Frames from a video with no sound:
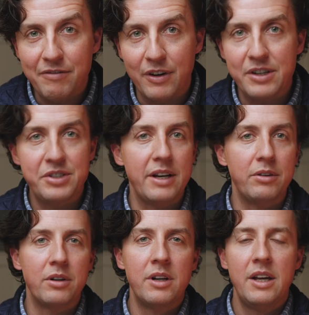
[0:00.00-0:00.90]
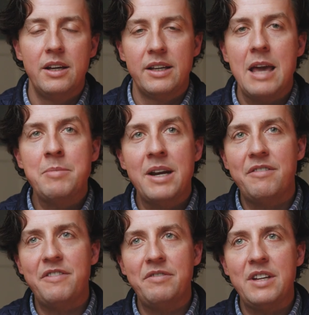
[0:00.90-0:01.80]
very stellar, came in at
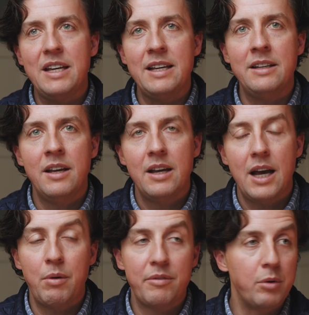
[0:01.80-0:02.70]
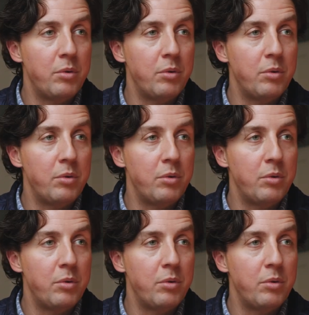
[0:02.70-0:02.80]
15. However, it